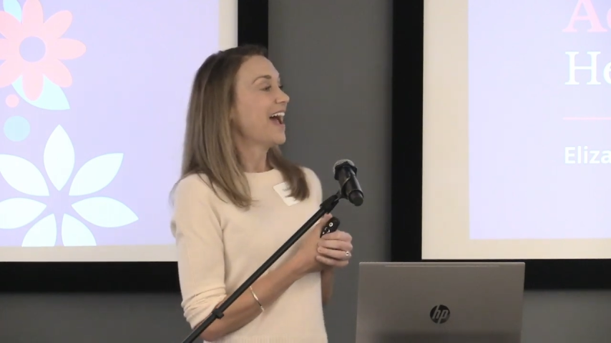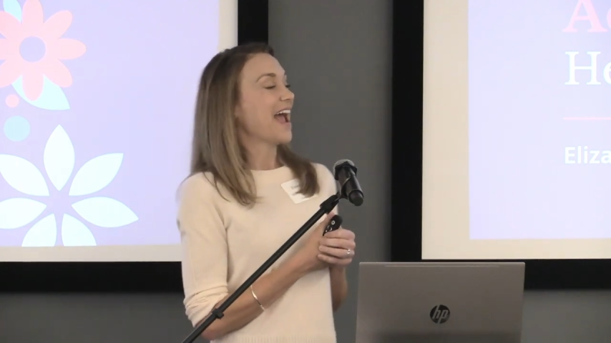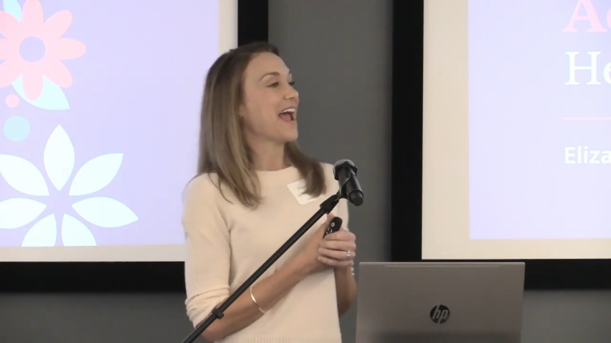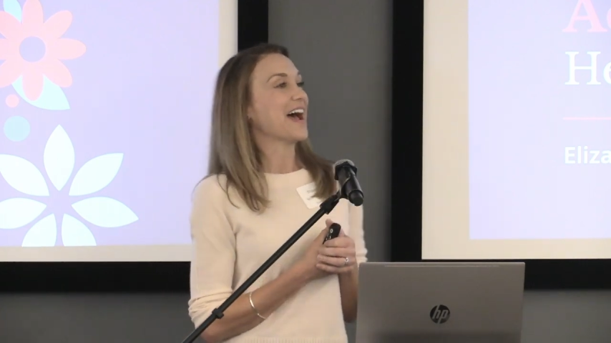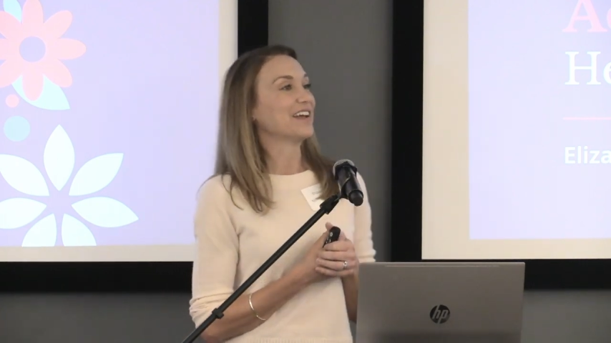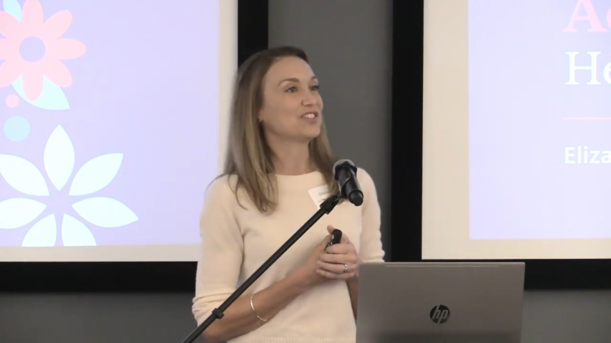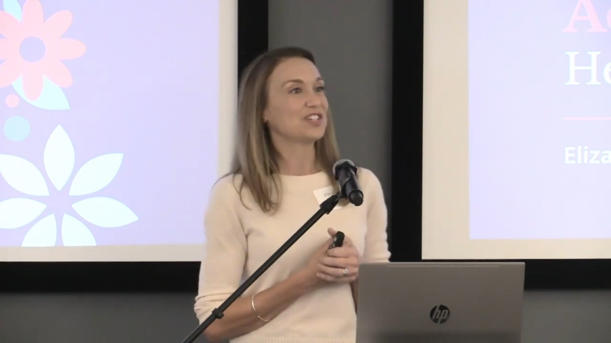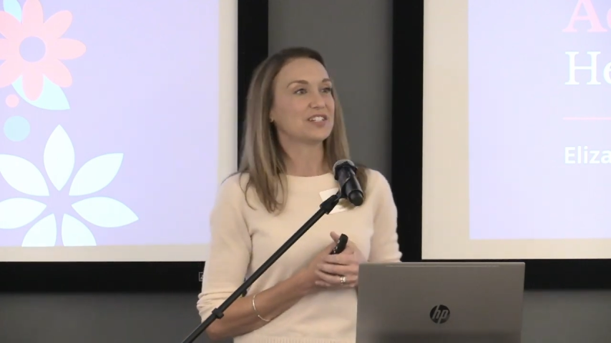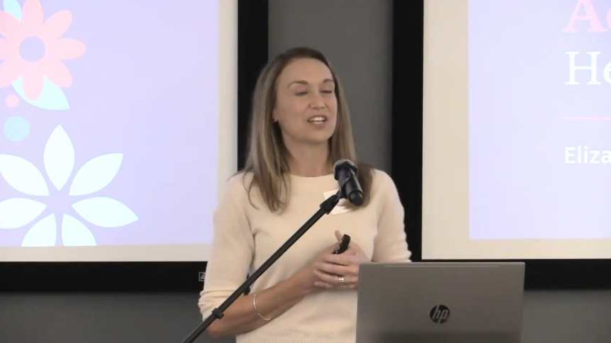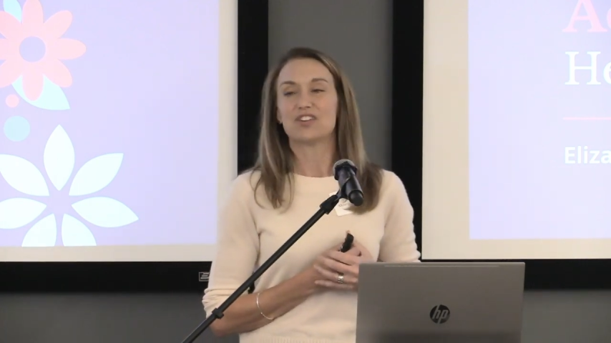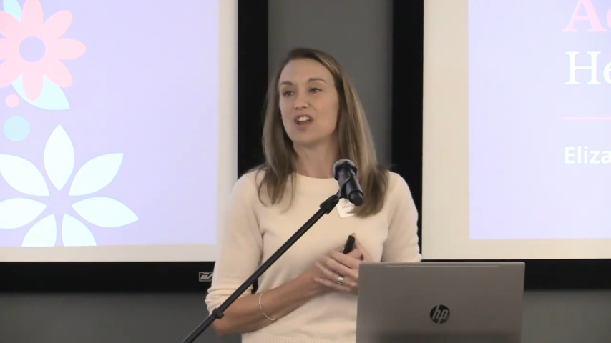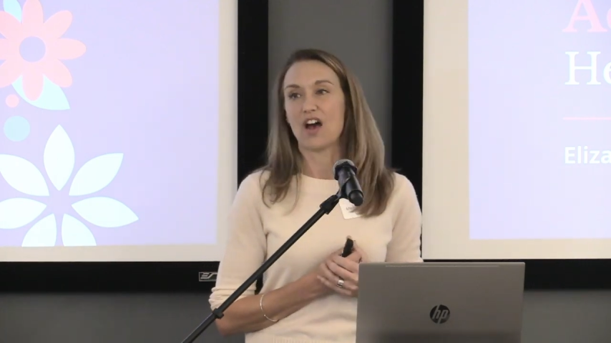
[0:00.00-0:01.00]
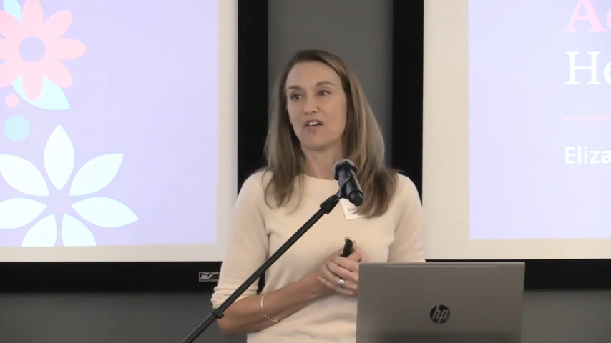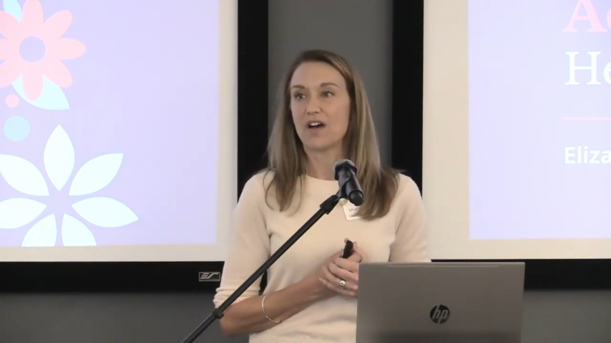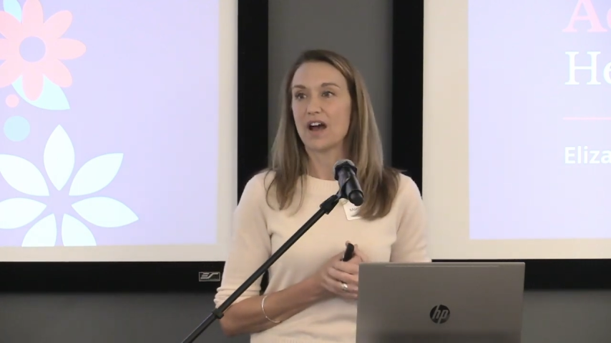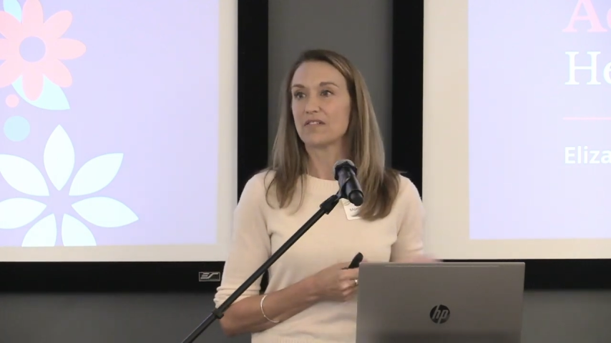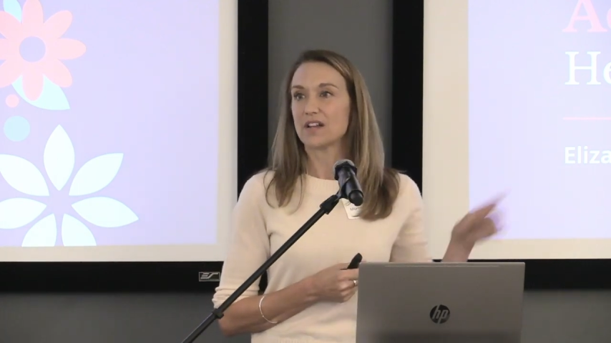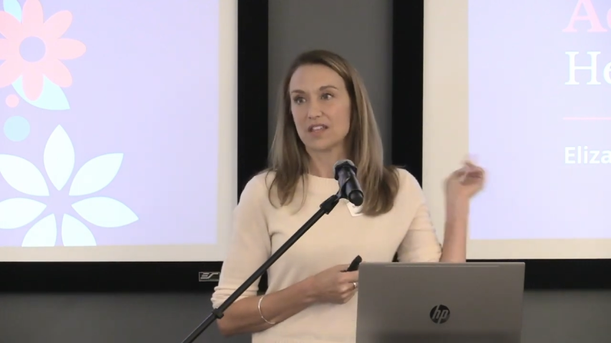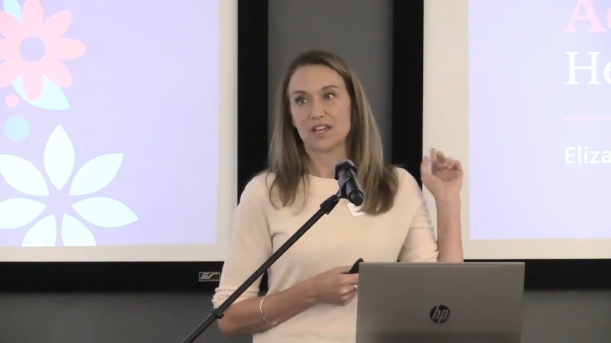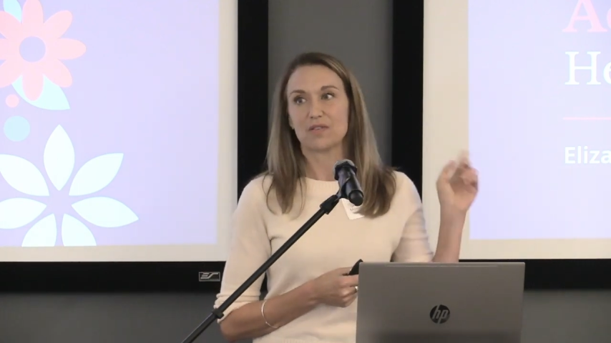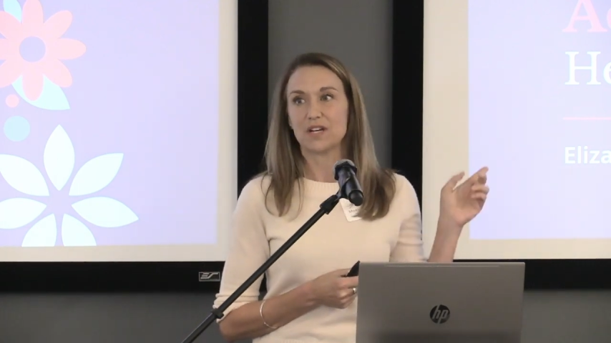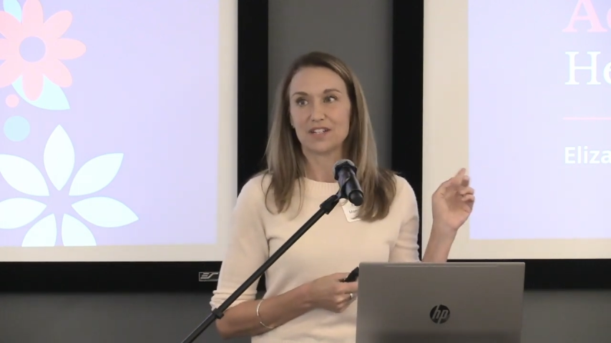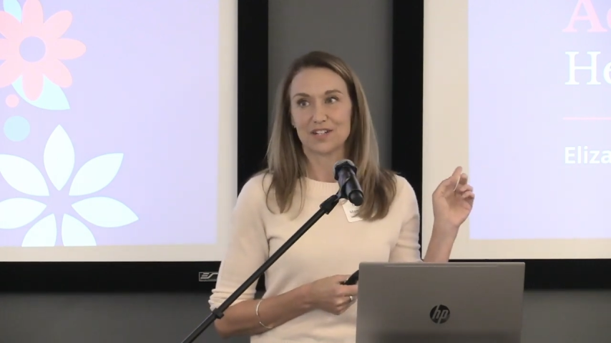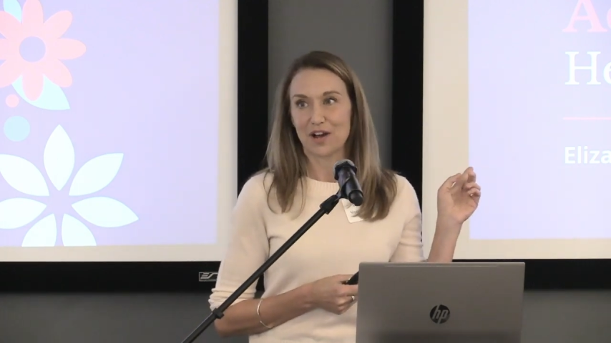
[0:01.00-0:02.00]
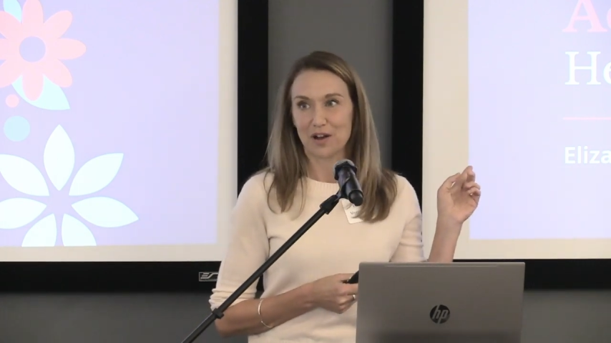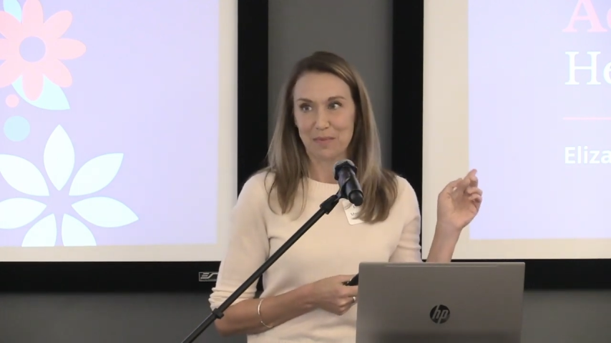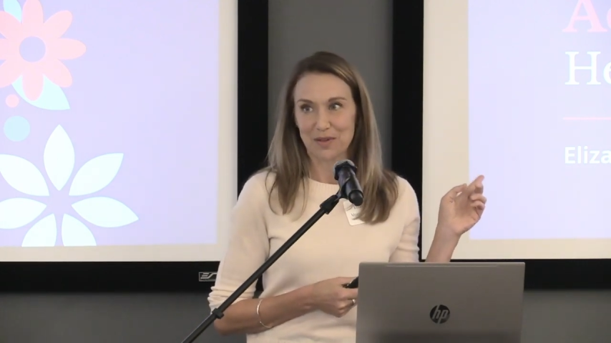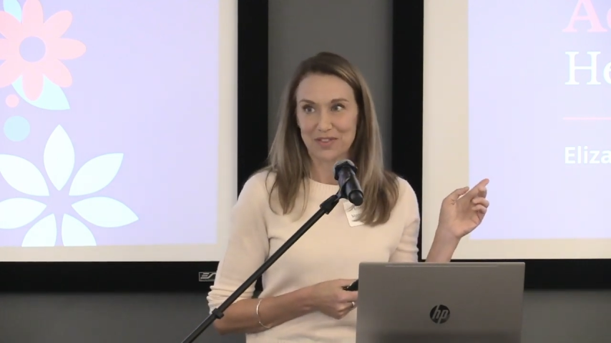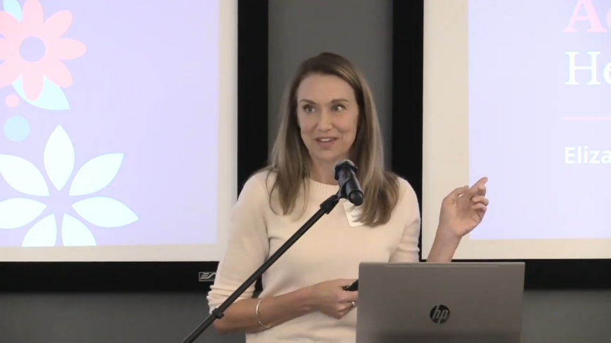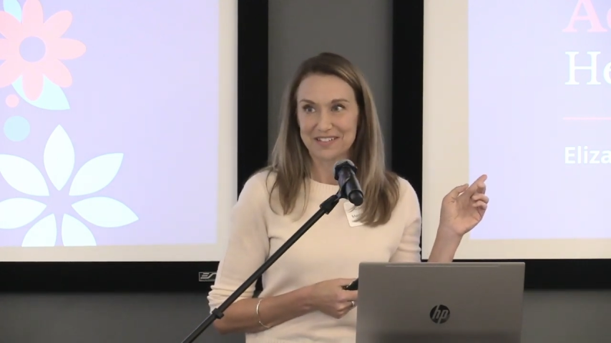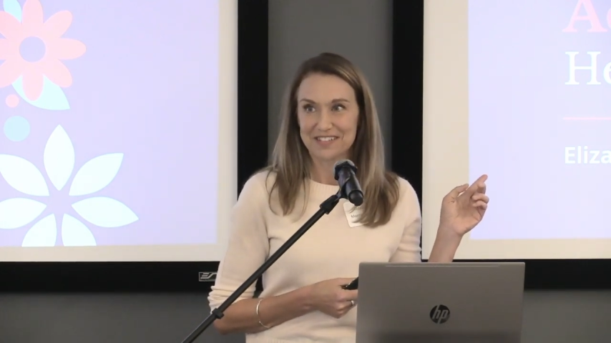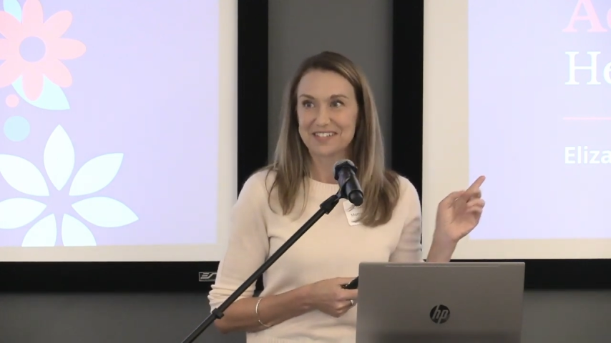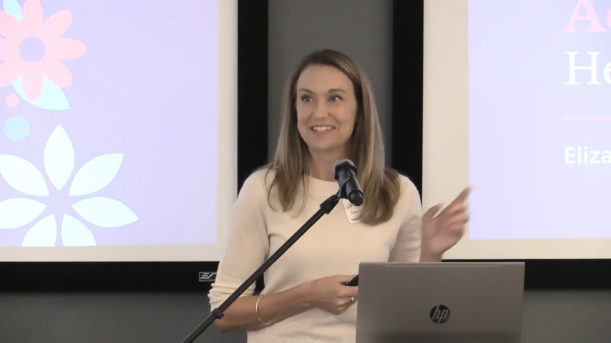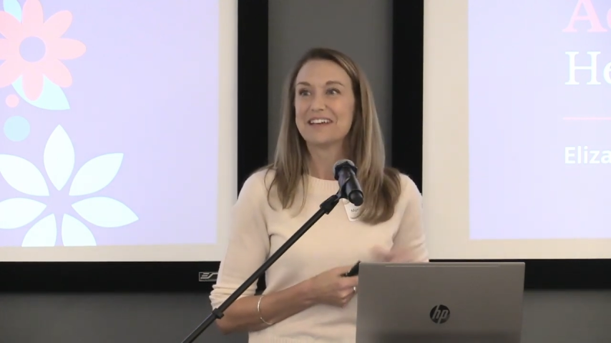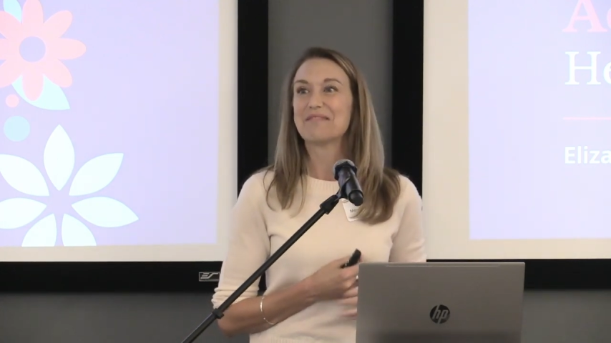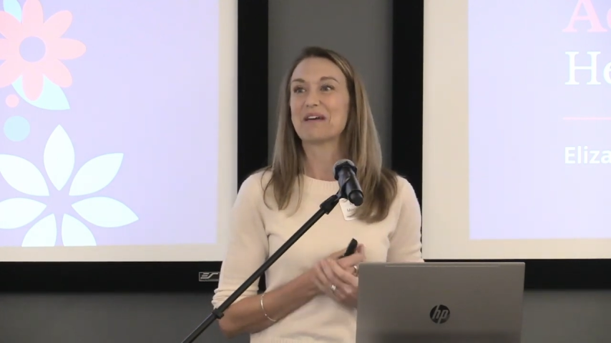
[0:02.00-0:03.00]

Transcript: And she said, no, I really think we need to talk about this.